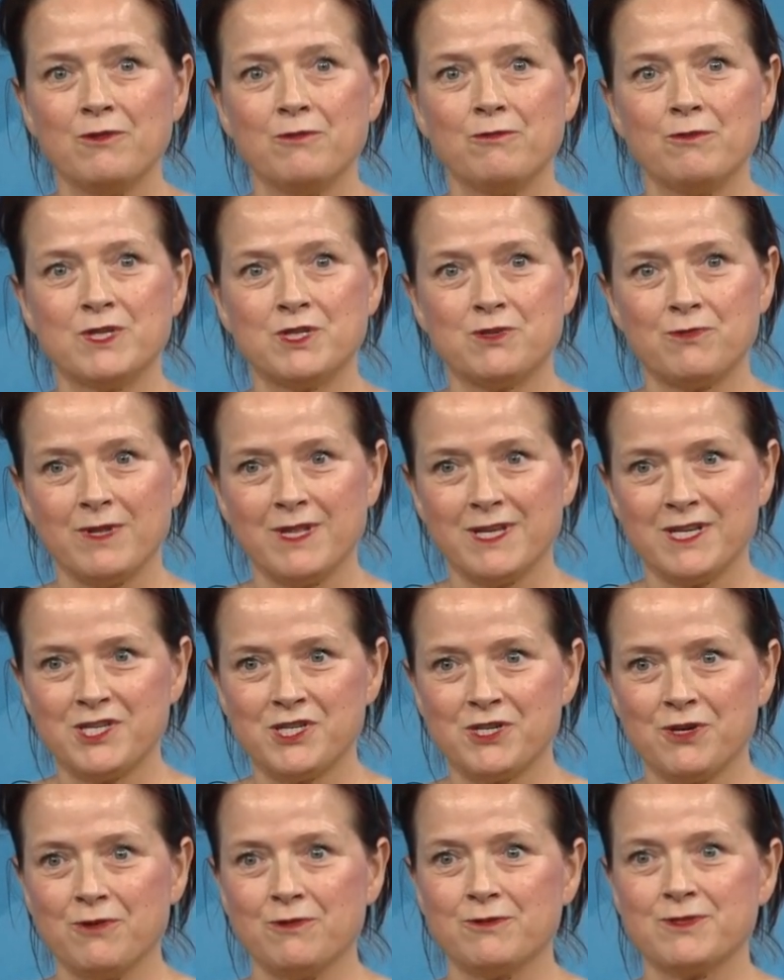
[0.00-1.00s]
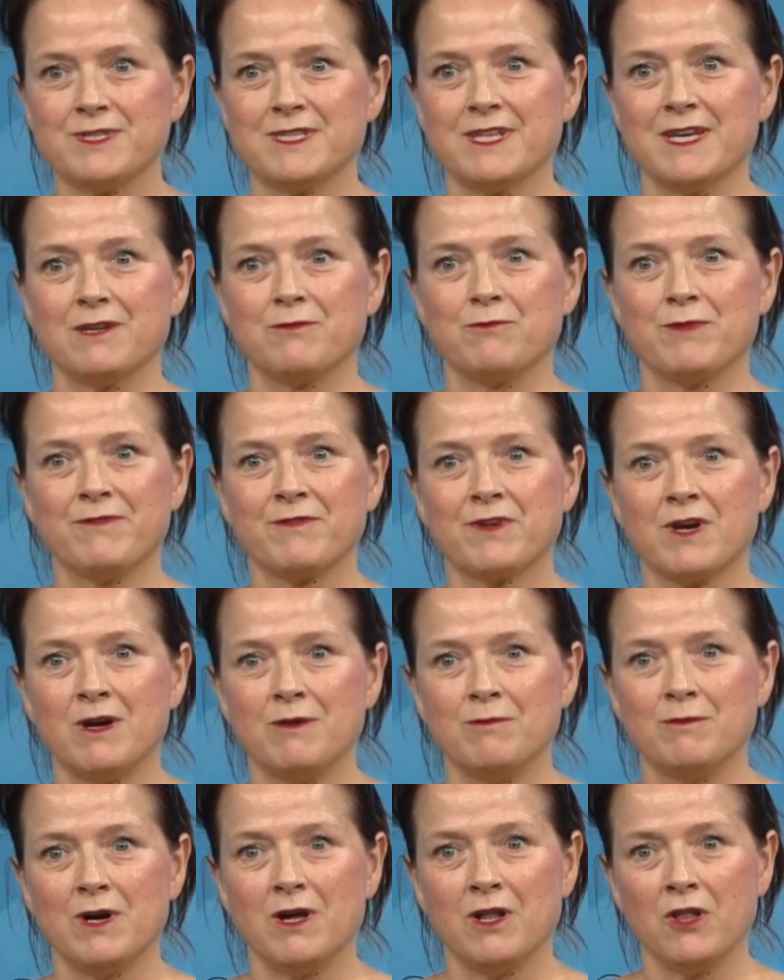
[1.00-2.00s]
which really shows that we've
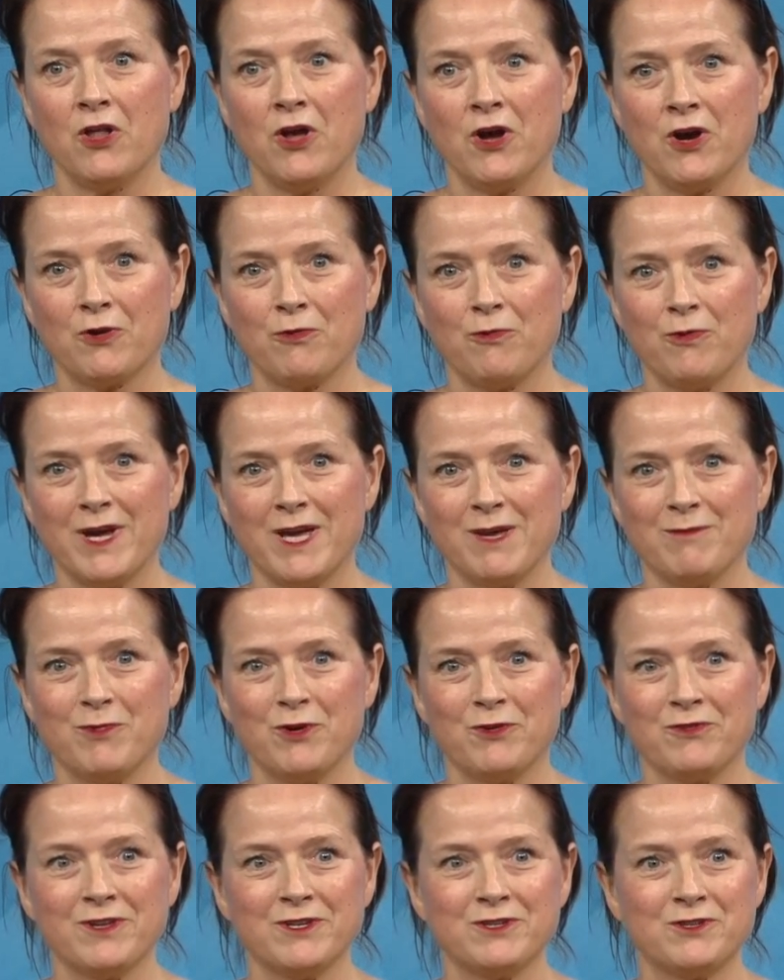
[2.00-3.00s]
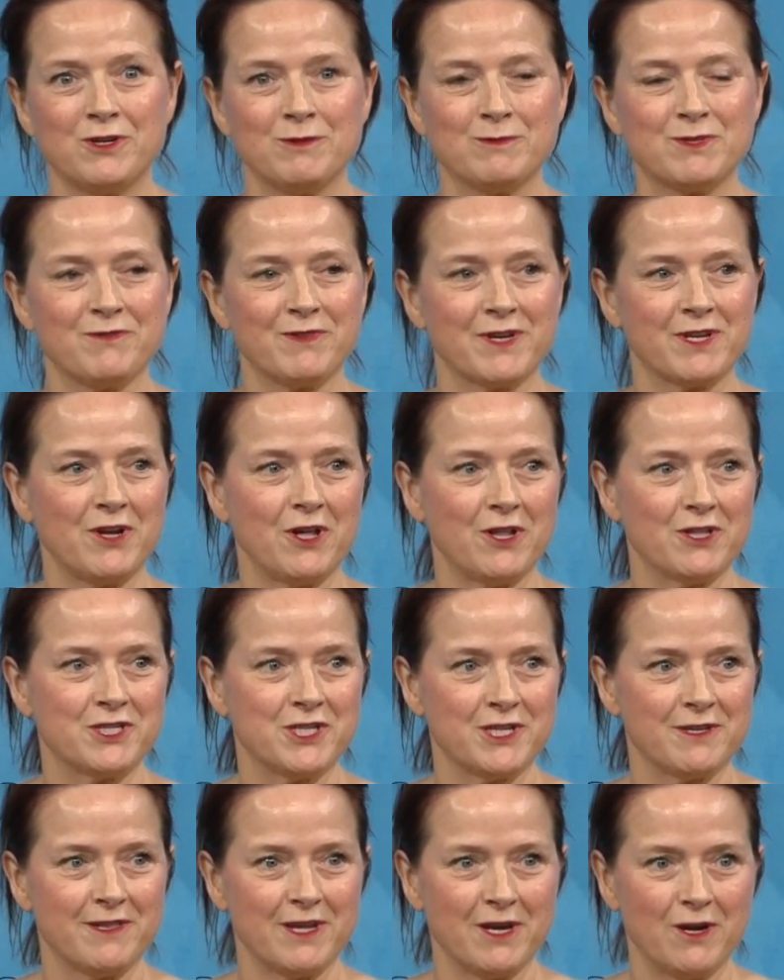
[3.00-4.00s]
come a long way, both in terms of
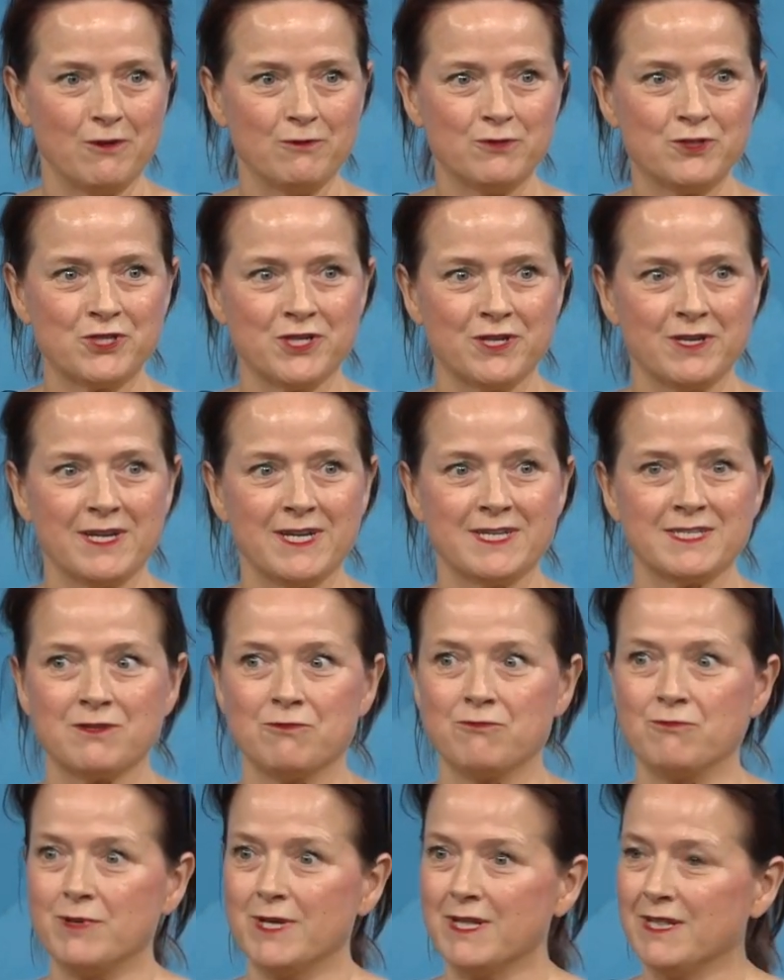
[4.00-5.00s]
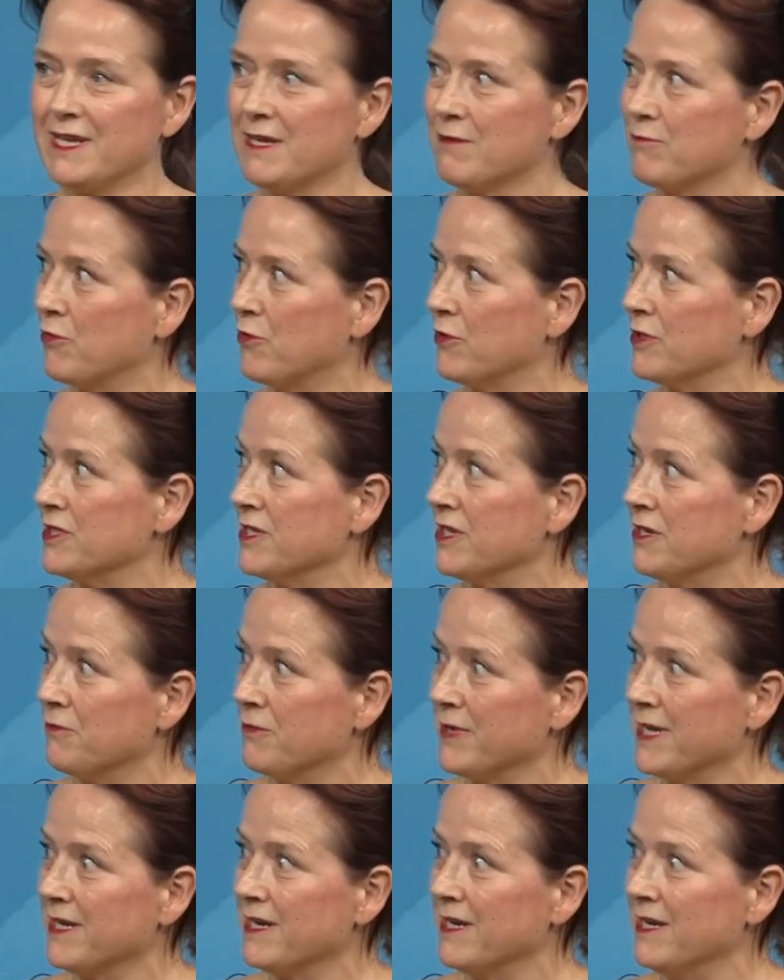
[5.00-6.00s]
acknowledging the ocean as a really important
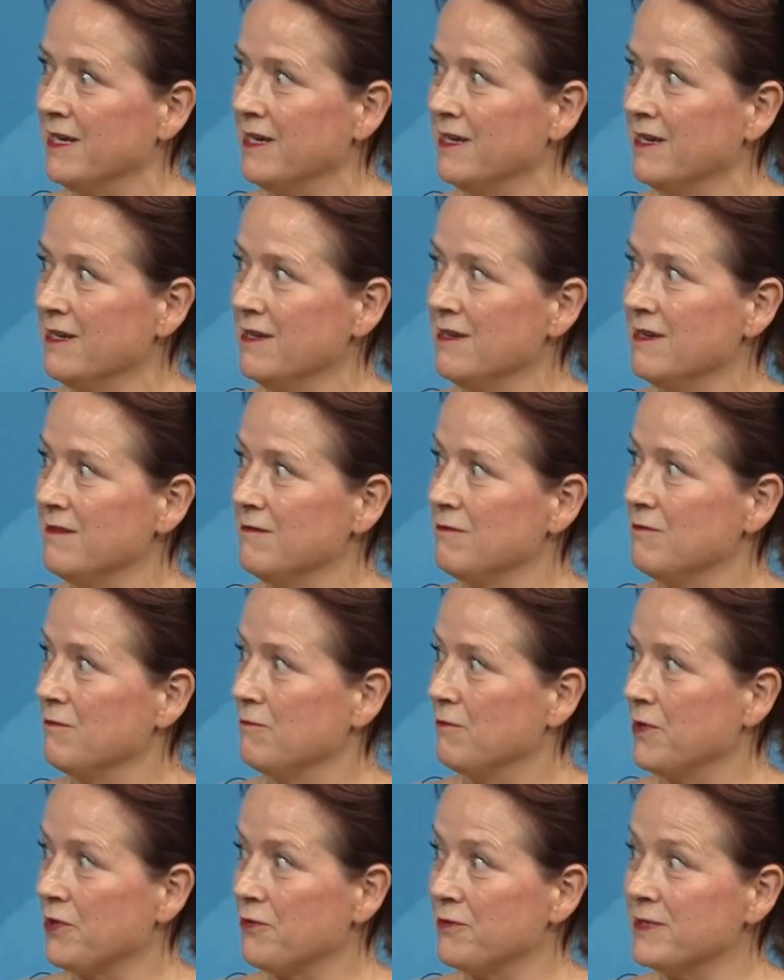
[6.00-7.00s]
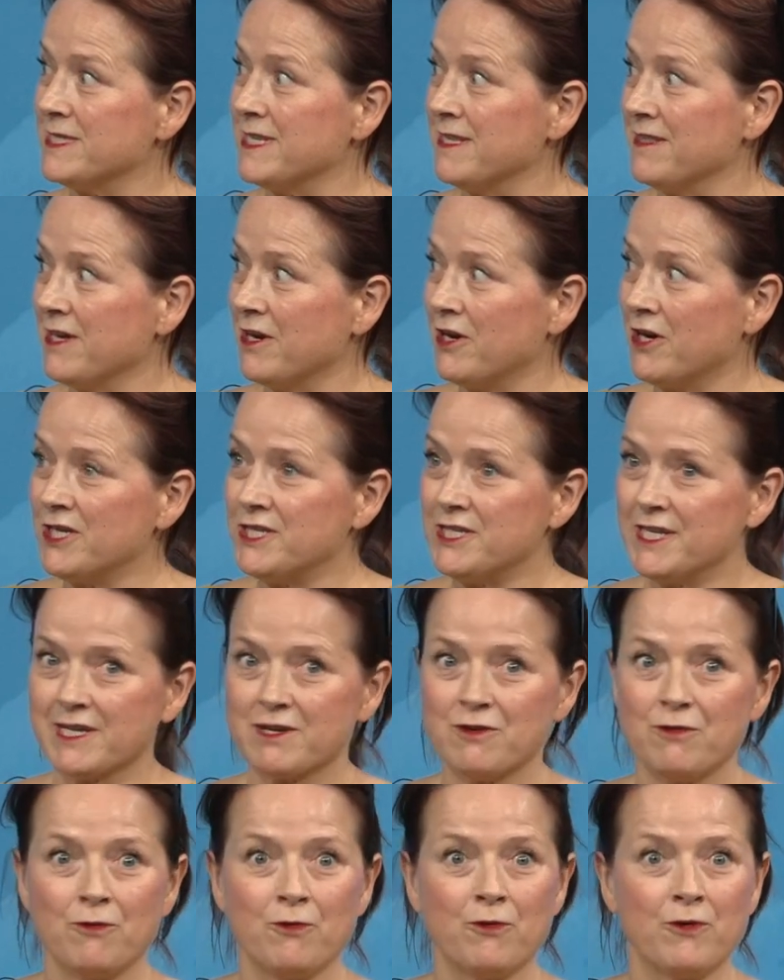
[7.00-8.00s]
arena, whether it's in the Arctic
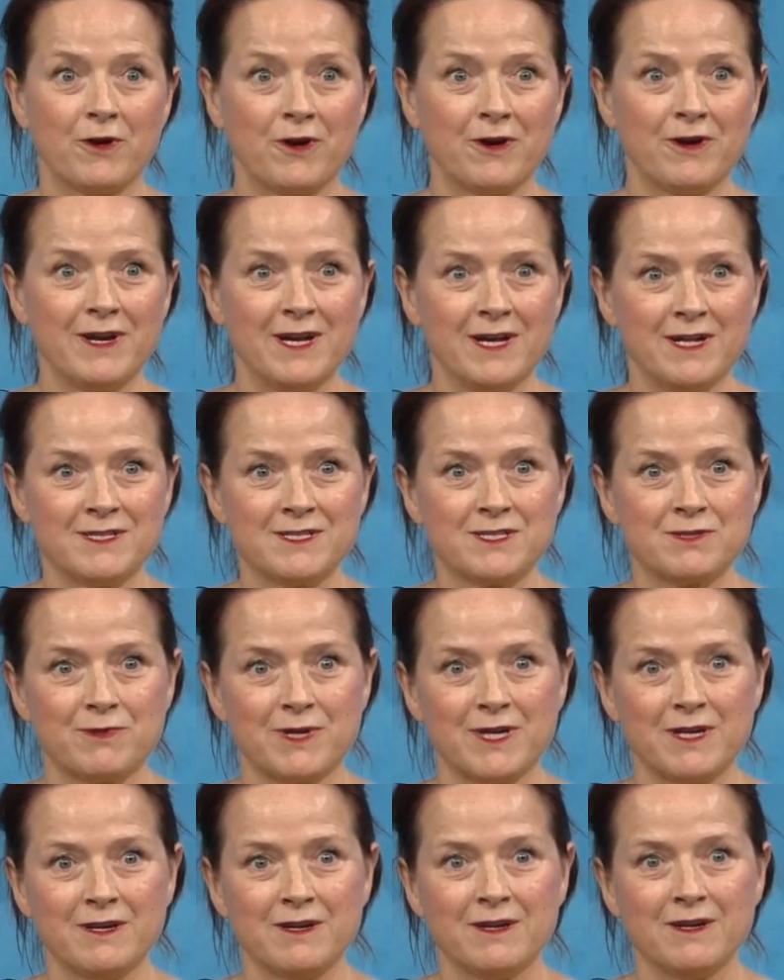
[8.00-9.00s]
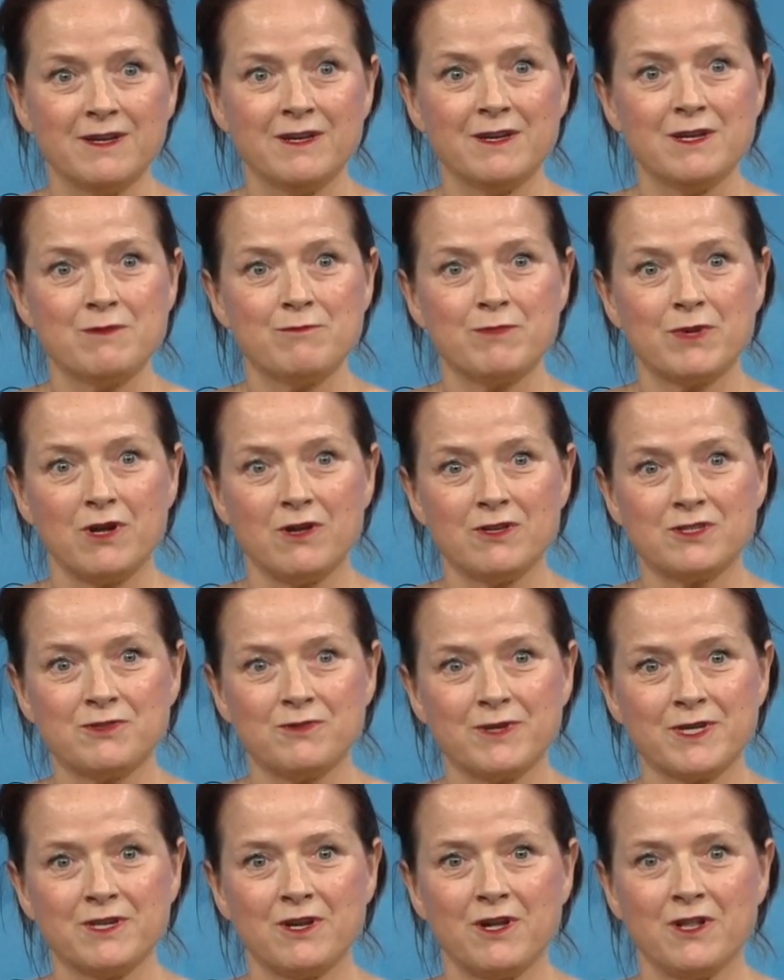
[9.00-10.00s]
or elsewhere, but also
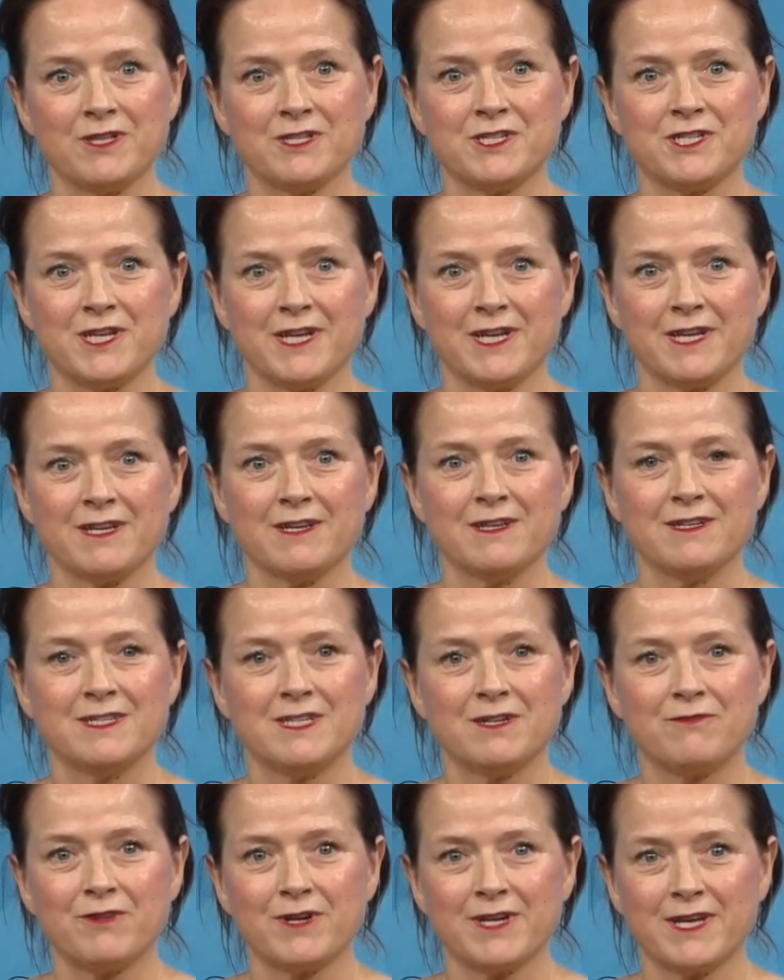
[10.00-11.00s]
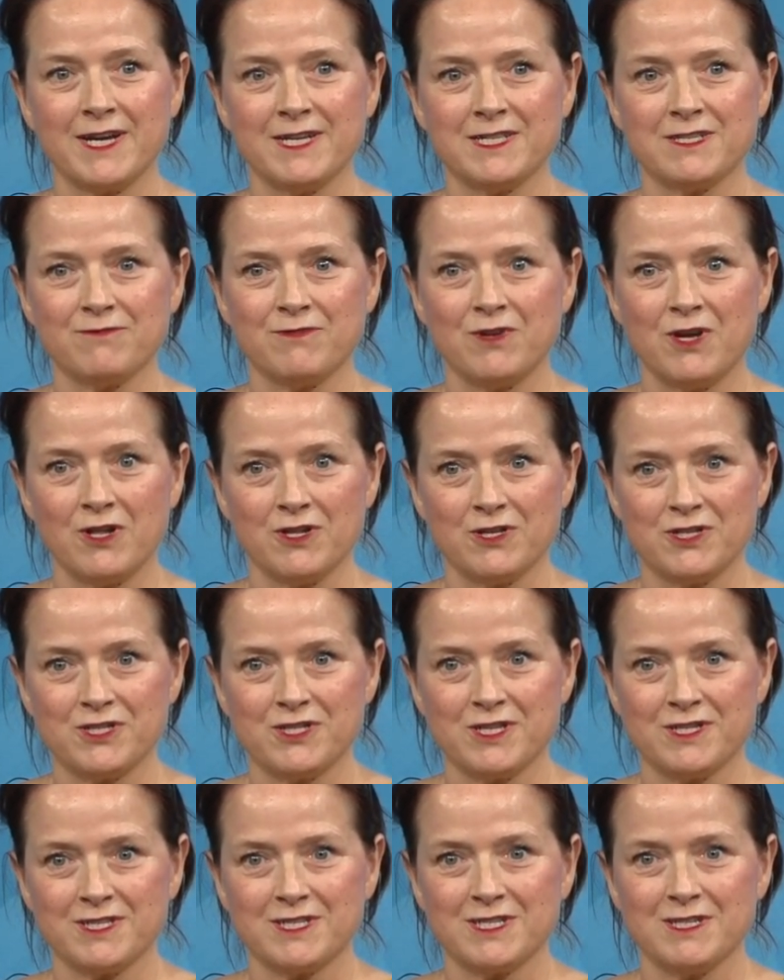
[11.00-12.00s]
acknowledging different kinds of knowledge
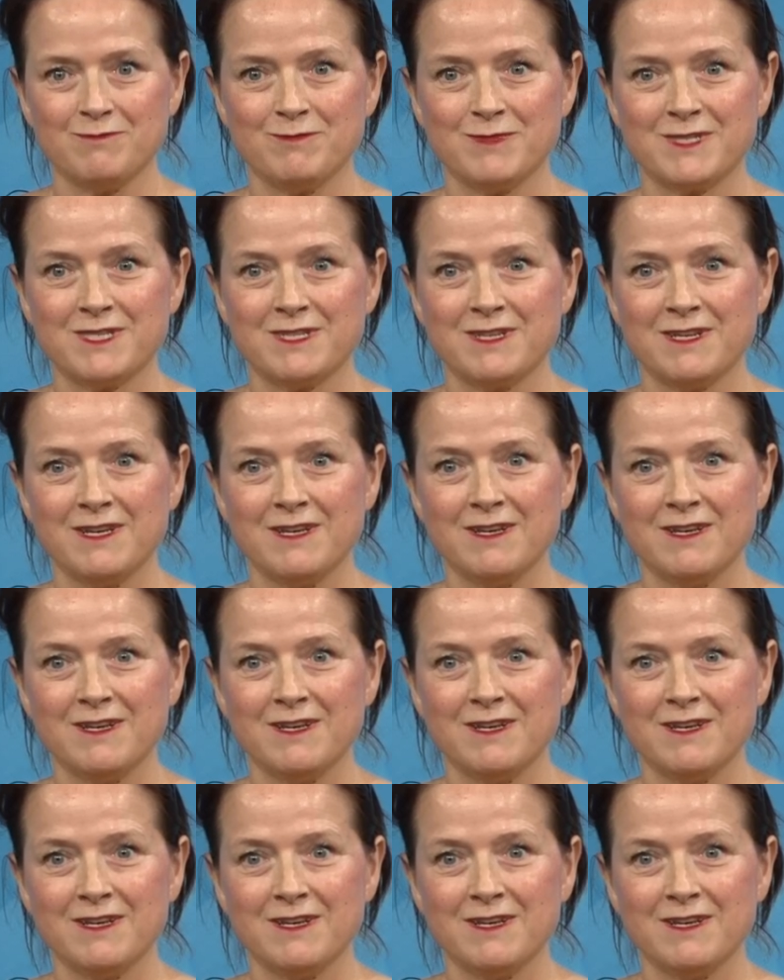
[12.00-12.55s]
systems.